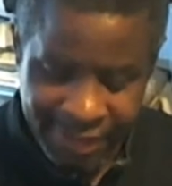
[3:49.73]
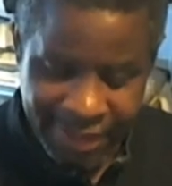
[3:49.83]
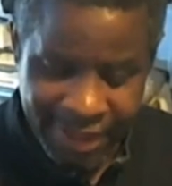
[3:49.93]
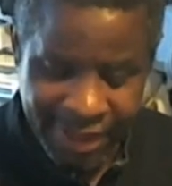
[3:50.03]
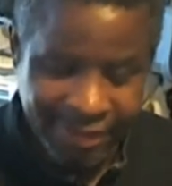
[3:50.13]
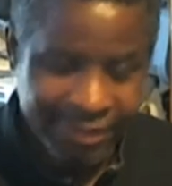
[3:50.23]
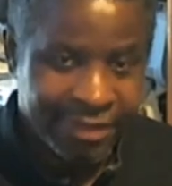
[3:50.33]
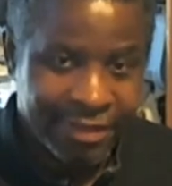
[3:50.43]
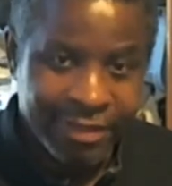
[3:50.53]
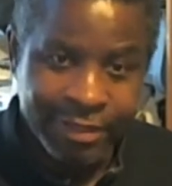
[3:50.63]
and
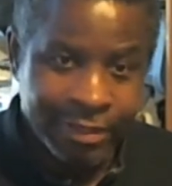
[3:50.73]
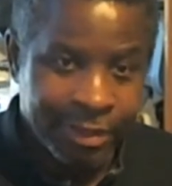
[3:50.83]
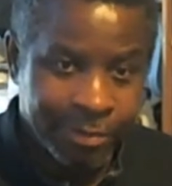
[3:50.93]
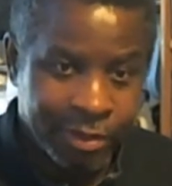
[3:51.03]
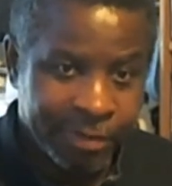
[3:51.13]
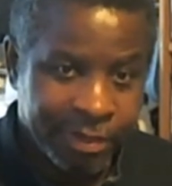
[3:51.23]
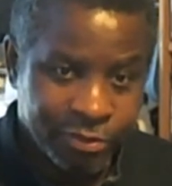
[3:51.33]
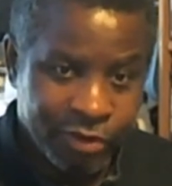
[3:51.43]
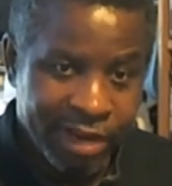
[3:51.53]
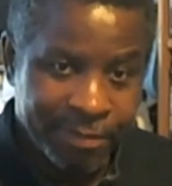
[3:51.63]
I'm talking about
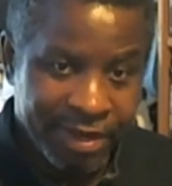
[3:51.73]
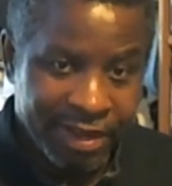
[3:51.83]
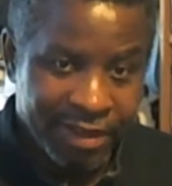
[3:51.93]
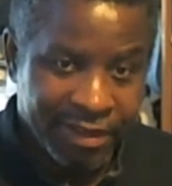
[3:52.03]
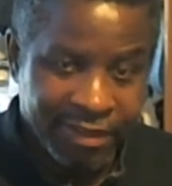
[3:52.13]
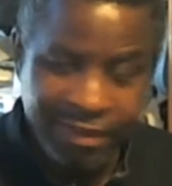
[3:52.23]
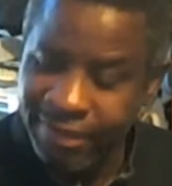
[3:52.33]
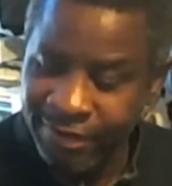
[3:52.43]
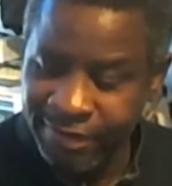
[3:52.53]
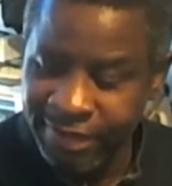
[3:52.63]
Drag Me to Hell,
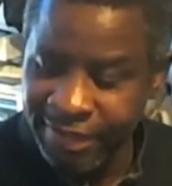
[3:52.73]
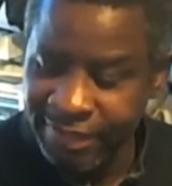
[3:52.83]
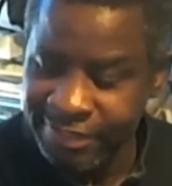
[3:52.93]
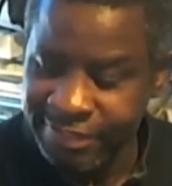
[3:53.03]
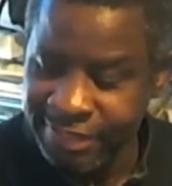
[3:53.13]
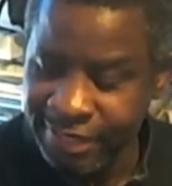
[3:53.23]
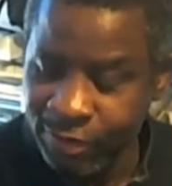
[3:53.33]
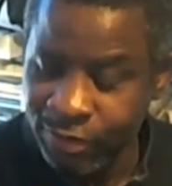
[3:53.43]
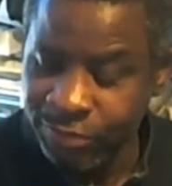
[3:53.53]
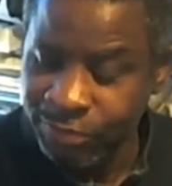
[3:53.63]
okay? This is an
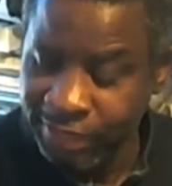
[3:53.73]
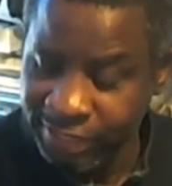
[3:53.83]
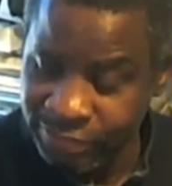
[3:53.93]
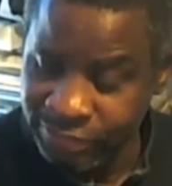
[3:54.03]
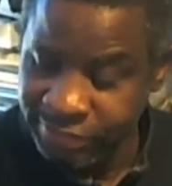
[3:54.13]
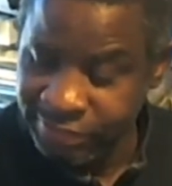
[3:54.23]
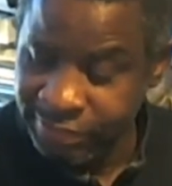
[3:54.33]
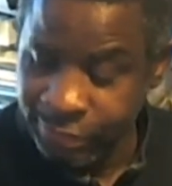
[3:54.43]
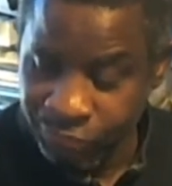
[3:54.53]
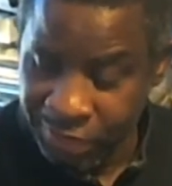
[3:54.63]
all-new collector's edition,
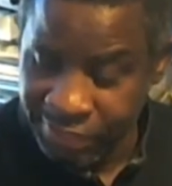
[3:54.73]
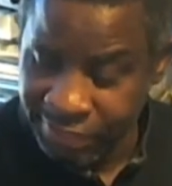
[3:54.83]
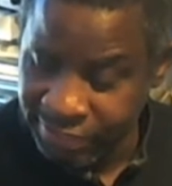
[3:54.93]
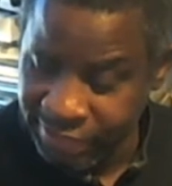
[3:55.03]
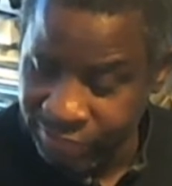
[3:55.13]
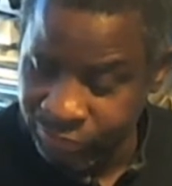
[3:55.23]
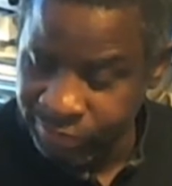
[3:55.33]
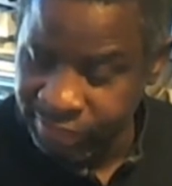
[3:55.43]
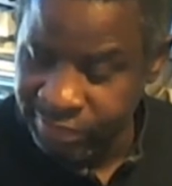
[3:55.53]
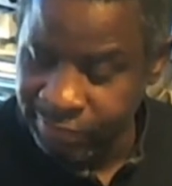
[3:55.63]
unrated, and theatrical
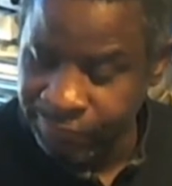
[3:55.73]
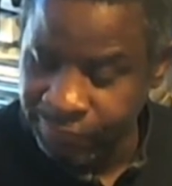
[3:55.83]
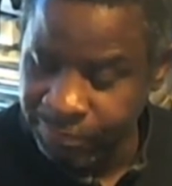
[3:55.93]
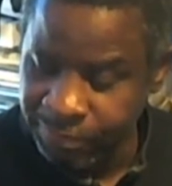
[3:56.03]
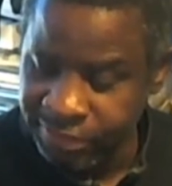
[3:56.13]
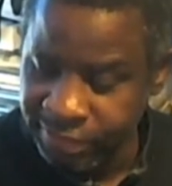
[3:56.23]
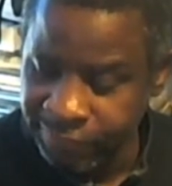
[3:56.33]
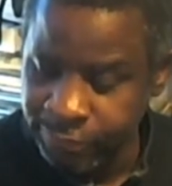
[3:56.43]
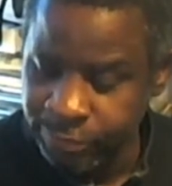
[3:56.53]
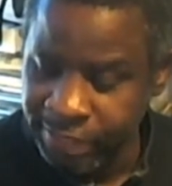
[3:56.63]
cuts of the film, plus
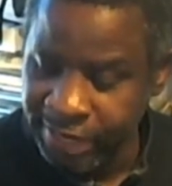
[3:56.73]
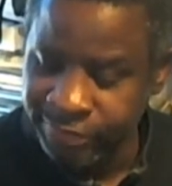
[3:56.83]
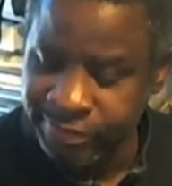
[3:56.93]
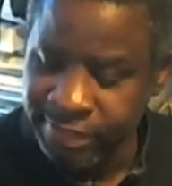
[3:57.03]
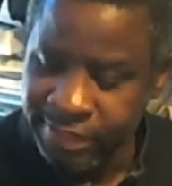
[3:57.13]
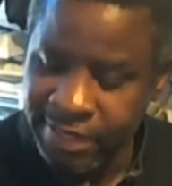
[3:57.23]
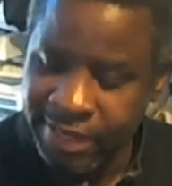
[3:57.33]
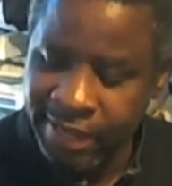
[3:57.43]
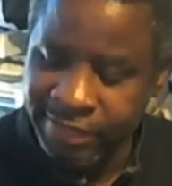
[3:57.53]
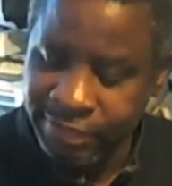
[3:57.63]
interviews with actors
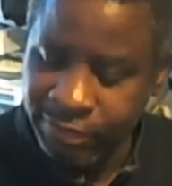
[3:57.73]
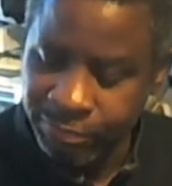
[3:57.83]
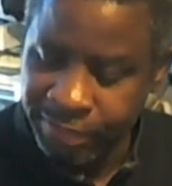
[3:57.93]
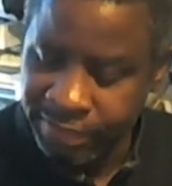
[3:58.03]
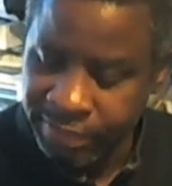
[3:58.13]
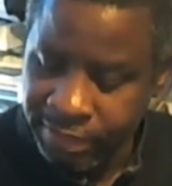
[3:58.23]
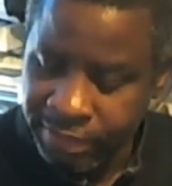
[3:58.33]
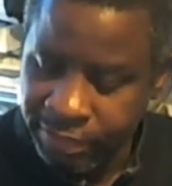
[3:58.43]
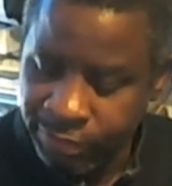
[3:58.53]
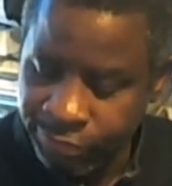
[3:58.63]
Alison Lohman and
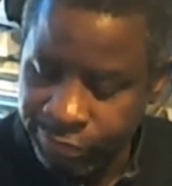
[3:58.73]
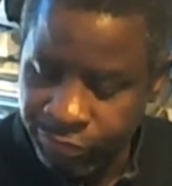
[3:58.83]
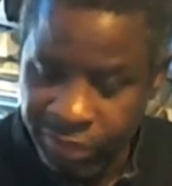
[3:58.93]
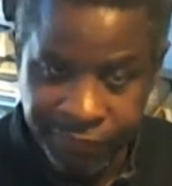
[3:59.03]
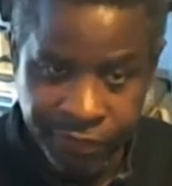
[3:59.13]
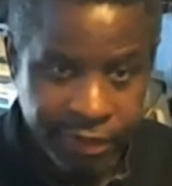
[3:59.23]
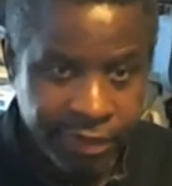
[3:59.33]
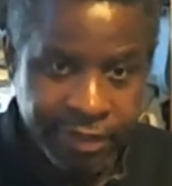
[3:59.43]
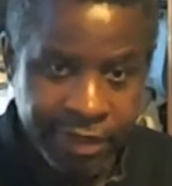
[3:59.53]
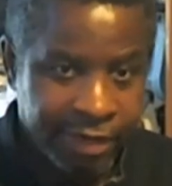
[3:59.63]
Lorna Raver.
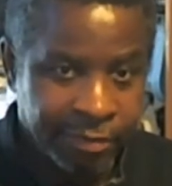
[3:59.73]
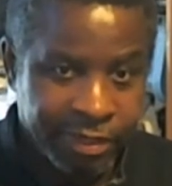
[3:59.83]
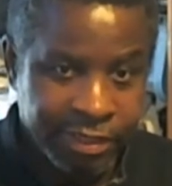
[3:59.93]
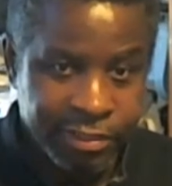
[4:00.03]
Anyway, this